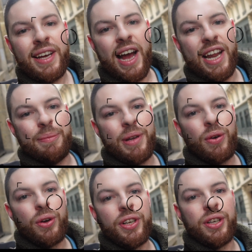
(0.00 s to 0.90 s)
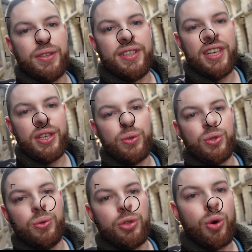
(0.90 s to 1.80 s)
and I'm now going to continue
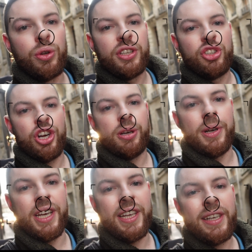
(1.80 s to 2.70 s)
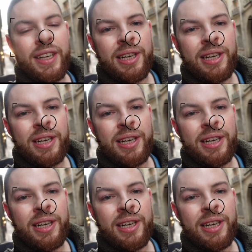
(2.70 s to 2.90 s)
to northern Germany